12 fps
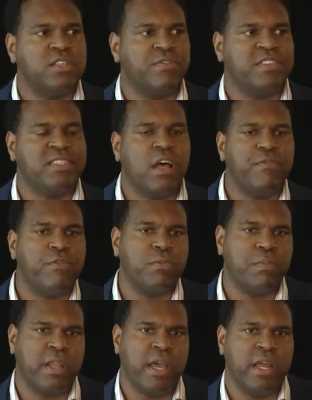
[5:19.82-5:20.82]
a cell
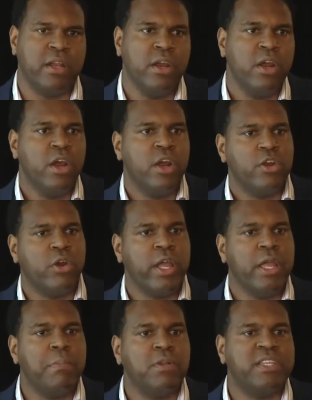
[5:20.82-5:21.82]
phone plan, you're
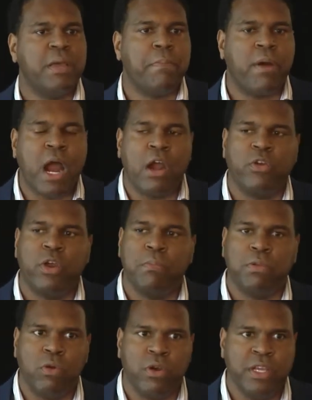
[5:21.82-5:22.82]
able to empower your
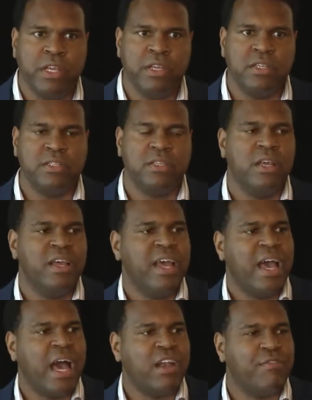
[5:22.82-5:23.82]
employees
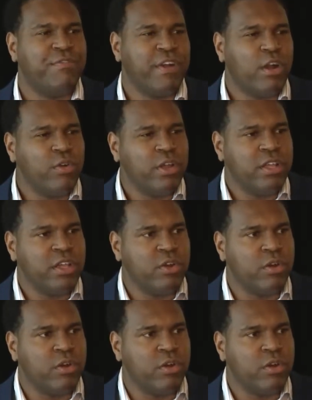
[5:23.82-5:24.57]
at a very,